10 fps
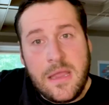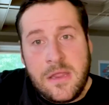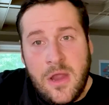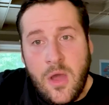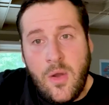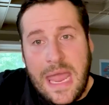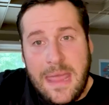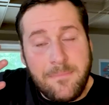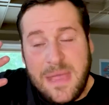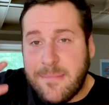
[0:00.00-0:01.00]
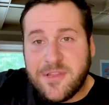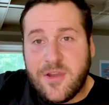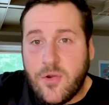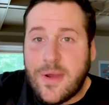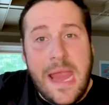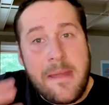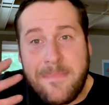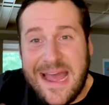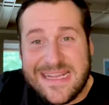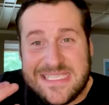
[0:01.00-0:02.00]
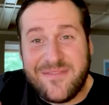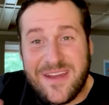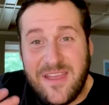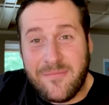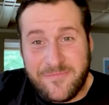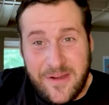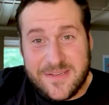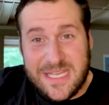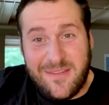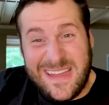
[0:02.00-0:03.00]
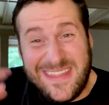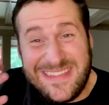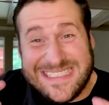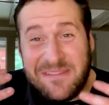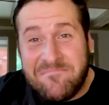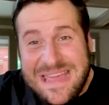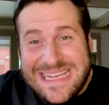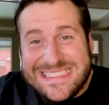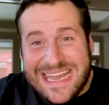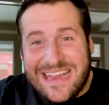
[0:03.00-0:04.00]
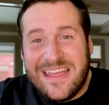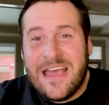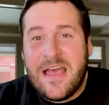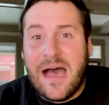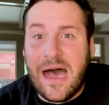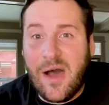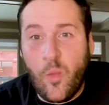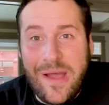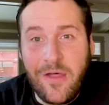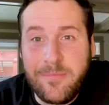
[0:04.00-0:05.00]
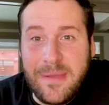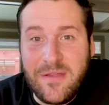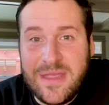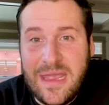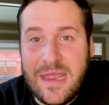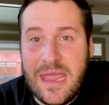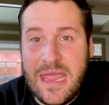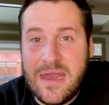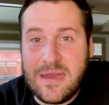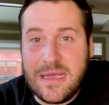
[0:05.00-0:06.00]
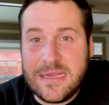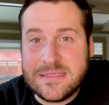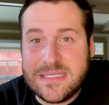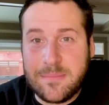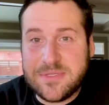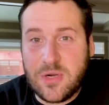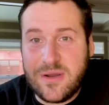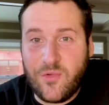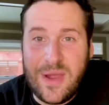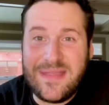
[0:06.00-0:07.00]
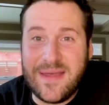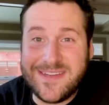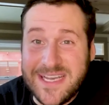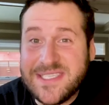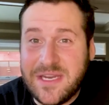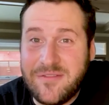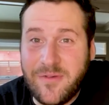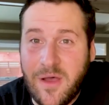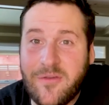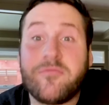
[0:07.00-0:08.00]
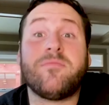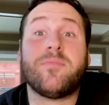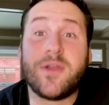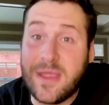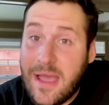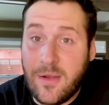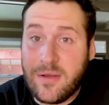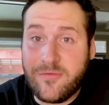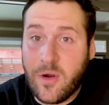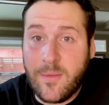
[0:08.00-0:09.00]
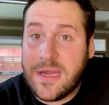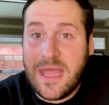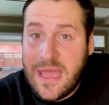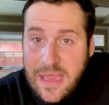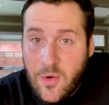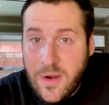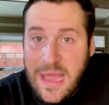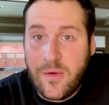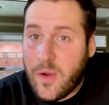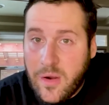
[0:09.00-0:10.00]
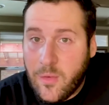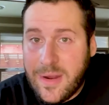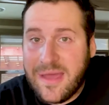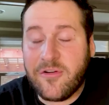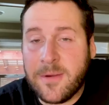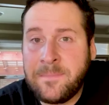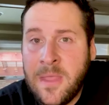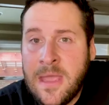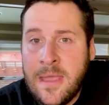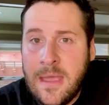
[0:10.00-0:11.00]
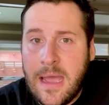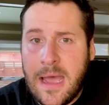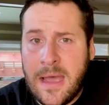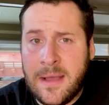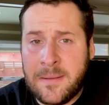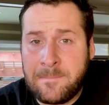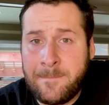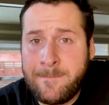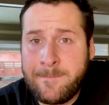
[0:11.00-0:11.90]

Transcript: you know, be able to create passive income for yourself. I think that's amazing. Uh, wealth building in, in some sort of way that doesn't involve putting out a four oh one K or an I R A or whatever. Um,